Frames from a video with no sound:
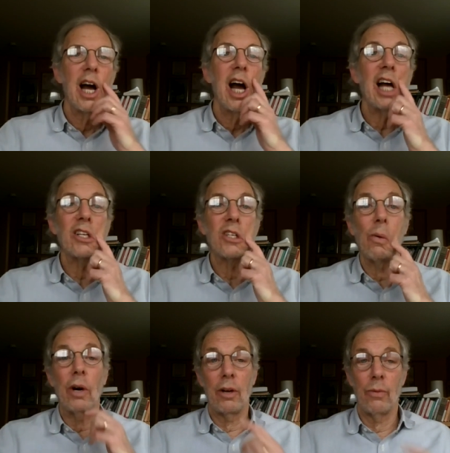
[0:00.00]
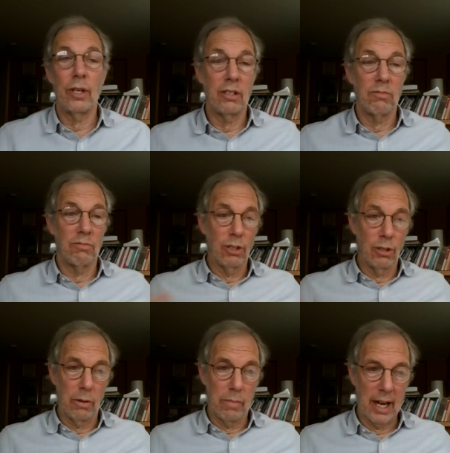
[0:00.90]
And so what do we
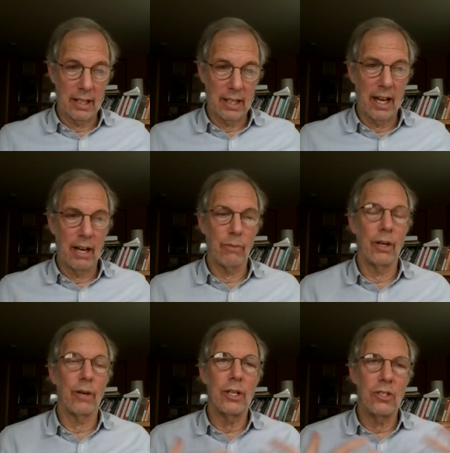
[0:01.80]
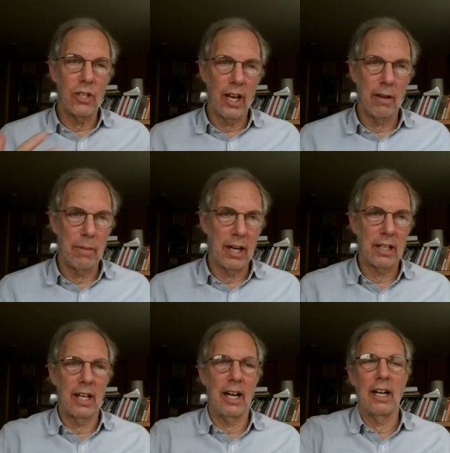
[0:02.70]
do about that? What do we say about
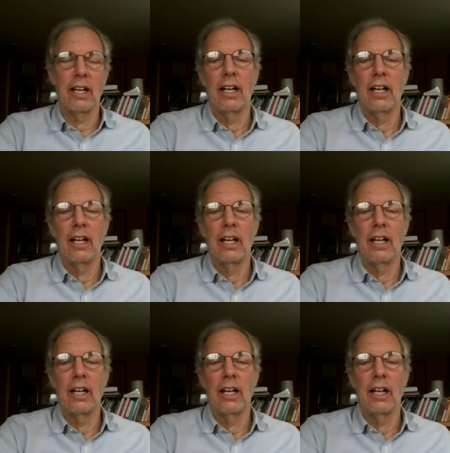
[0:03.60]
that?